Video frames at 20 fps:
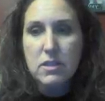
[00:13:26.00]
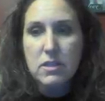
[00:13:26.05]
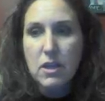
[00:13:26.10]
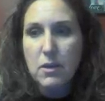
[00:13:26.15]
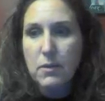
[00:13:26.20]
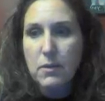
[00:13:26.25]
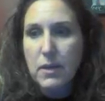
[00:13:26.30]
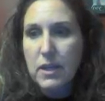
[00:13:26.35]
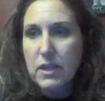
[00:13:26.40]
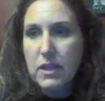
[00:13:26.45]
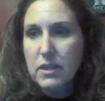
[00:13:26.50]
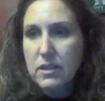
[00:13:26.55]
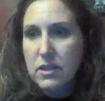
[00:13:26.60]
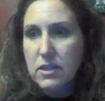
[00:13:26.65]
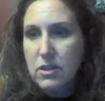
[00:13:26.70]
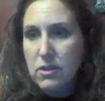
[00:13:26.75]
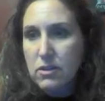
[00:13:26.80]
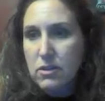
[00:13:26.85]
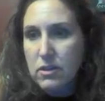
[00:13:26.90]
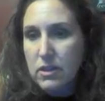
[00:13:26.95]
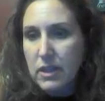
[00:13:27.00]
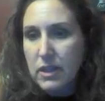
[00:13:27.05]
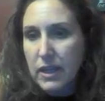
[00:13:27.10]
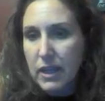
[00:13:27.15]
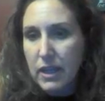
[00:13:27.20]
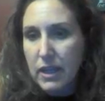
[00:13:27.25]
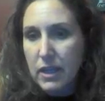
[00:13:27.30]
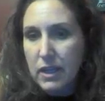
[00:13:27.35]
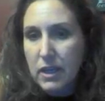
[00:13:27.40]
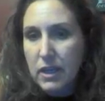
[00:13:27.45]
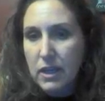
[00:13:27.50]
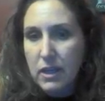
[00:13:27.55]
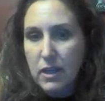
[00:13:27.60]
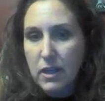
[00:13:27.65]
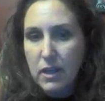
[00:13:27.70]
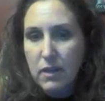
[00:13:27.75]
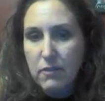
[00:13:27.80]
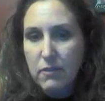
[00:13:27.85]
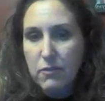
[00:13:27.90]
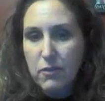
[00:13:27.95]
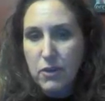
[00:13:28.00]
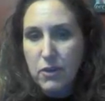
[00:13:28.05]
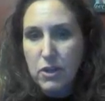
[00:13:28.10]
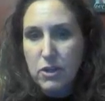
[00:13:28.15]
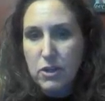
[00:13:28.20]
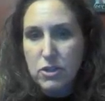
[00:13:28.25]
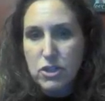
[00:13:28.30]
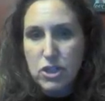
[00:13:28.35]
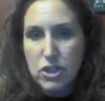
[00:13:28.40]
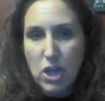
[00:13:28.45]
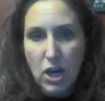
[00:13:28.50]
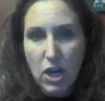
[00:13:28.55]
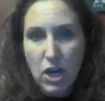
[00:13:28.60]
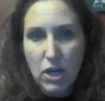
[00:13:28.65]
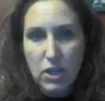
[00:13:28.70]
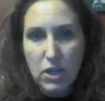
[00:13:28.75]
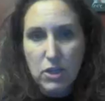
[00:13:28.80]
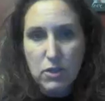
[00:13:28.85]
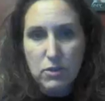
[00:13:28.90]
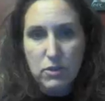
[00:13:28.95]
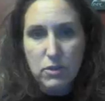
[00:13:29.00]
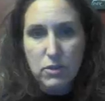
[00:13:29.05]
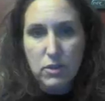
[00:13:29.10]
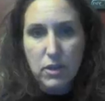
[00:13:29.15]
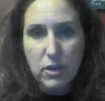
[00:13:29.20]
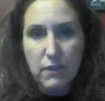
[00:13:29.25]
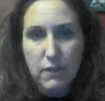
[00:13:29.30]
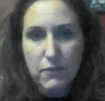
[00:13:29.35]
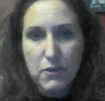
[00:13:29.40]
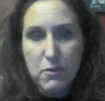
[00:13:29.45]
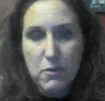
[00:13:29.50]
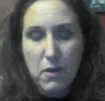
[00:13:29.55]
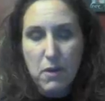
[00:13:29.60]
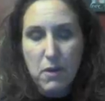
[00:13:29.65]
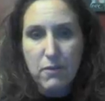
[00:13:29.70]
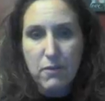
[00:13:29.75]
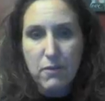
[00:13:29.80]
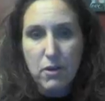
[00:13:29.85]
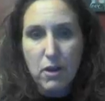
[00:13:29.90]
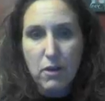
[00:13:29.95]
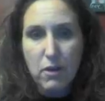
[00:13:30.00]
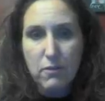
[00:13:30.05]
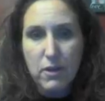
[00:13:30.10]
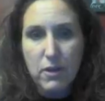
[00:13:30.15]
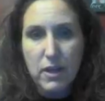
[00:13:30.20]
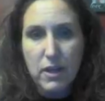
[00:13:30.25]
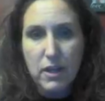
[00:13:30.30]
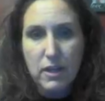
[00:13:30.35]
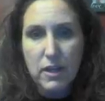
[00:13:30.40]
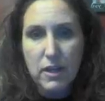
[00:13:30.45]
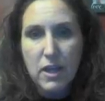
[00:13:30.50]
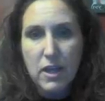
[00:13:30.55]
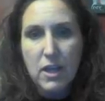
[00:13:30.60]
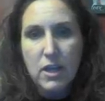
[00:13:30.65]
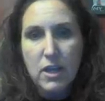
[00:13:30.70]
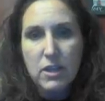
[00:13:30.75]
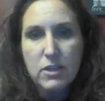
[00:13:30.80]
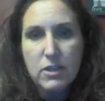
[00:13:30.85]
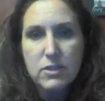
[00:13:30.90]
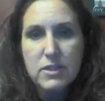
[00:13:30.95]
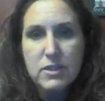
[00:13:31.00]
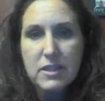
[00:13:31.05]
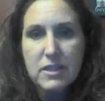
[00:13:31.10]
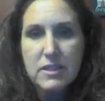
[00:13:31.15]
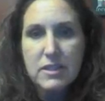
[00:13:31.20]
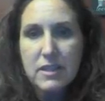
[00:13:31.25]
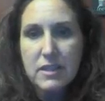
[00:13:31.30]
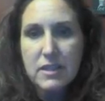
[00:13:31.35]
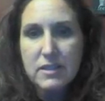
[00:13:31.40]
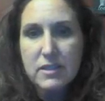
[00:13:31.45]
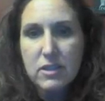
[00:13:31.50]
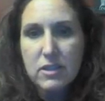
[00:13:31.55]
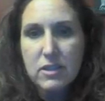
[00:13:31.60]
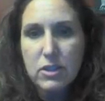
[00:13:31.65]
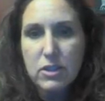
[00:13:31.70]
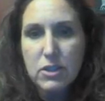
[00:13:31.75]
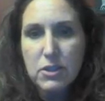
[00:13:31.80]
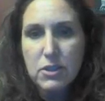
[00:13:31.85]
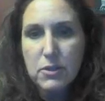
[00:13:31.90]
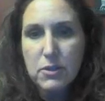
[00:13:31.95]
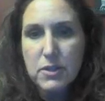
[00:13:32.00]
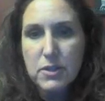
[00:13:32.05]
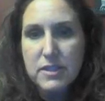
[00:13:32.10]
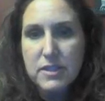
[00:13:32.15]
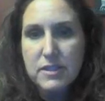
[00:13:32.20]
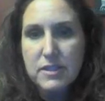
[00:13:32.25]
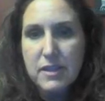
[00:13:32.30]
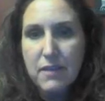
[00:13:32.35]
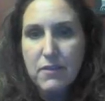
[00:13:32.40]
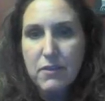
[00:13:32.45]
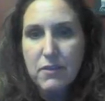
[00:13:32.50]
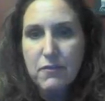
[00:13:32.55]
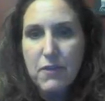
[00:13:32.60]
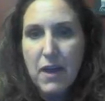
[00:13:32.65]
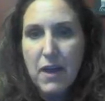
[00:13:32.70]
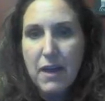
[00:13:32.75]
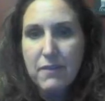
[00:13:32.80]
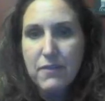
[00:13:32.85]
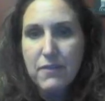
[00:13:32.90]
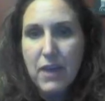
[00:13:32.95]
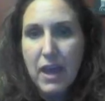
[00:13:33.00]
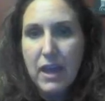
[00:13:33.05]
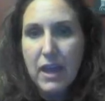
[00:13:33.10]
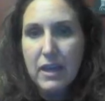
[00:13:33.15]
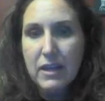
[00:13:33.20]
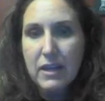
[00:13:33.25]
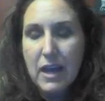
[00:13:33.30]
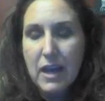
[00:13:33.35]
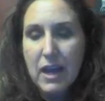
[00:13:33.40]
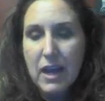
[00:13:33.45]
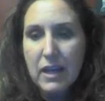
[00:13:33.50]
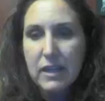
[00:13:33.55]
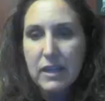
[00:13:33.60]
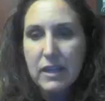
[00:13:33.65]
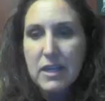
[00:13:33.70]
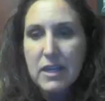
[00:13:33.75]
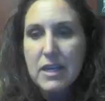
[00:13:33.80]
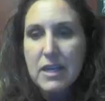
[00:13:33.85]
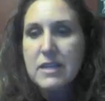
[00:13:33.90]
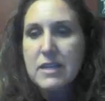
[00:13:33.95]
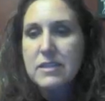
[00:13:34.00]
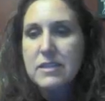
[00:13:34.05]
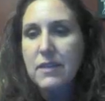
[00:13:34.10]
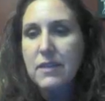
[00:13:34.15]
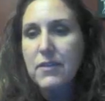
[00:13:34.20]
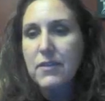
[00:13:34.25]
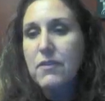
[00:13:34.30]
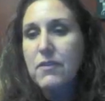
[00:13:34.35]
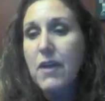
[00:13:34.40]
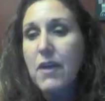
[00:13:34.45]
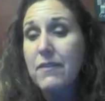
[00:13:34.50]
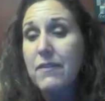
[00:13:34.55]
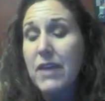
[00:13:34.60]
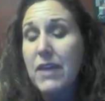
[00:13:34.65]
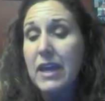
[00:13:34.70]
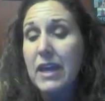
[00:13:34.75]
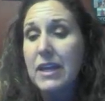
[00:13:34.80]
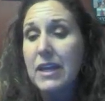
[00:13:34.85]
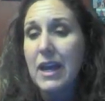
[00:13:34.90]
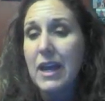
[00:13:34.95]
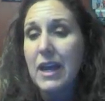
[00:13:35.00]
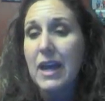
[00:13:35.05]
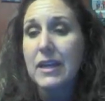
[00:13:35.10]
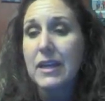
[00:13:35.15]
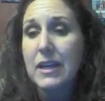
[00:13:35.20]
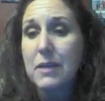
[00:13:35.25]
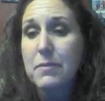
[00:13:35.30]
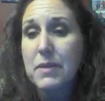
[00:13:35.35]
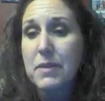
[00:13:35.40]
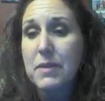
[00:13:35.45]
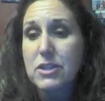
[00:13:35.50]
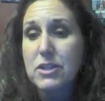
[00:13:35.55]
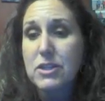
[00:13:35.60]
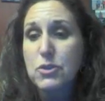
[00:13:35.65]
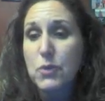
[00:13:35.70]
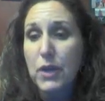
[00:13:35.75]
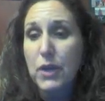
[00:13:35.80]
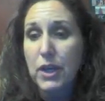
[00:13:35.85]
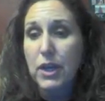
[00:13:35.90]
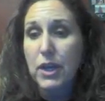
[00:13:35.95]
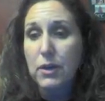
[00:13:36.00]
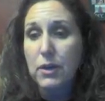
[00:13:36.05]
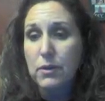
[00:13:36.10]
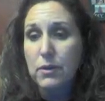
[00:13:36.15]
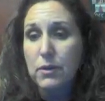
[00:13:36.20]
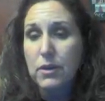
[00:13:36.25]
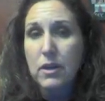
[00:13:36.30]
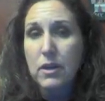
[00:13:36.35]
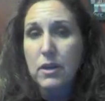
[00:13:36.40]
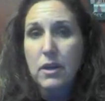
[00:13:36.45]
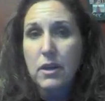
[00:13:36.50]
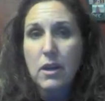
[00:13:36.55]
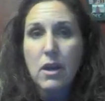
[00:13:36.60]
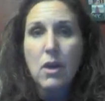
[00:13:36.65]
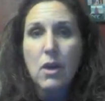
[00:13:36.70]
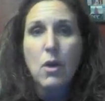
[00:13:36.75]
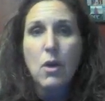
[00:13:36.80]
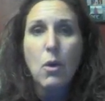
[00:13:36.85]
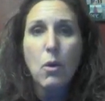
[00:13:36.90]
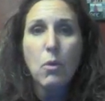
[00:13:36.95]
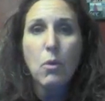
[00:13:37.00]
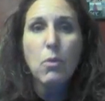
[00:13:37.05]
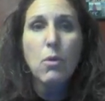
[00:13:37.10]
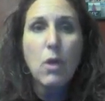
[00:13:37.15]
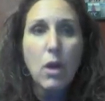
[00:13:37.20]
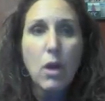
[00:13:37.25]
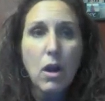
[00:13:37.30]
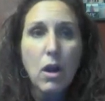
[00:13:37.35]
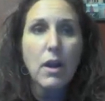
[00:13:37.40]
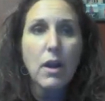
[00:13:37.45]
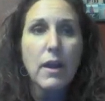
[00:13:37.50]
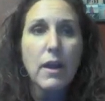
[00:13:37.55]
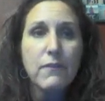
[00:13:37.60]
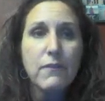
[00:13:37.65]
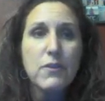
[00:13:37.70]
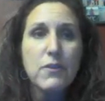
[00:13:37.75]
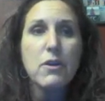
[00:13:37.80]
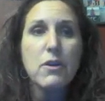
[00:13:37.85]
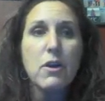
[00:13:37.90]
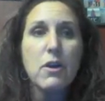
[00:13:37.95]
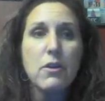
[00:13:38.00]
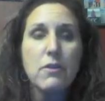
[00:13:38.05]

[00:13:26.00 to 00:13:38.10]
So in your link for your chart, if you hover over it, you see this says Klug 7589. 7589 can be a join code. Or if you go